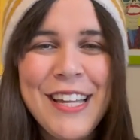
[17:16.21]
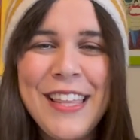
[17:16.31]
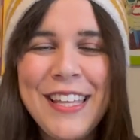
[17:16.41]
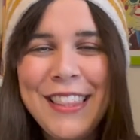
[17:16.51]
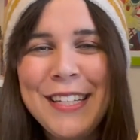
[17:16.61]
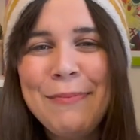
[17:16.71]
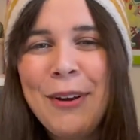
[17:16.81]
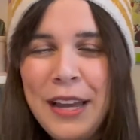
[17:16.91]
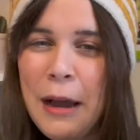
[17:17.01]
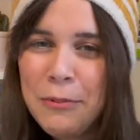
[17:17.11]
I think this
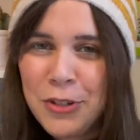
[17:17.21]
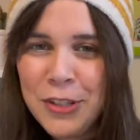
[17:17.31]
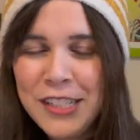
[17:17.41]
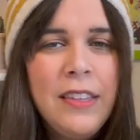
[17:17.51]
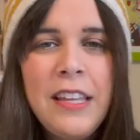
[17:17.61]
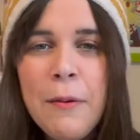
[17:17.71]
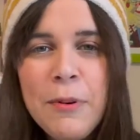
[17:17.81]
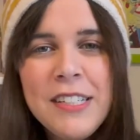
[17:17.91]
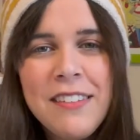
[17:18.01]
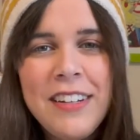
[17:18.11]
book captures the
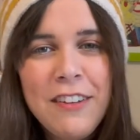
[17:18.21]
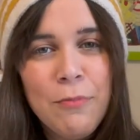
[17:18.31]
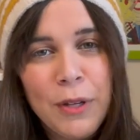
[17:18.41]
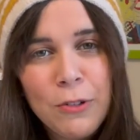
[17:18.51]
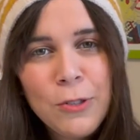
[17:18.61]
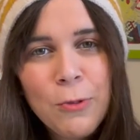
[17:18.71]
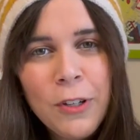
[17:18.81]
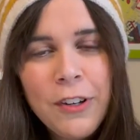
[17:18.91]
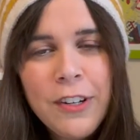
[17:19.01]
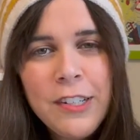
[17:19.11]
impulsivity of middle
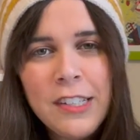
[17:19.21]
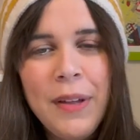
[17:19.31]
schoolers,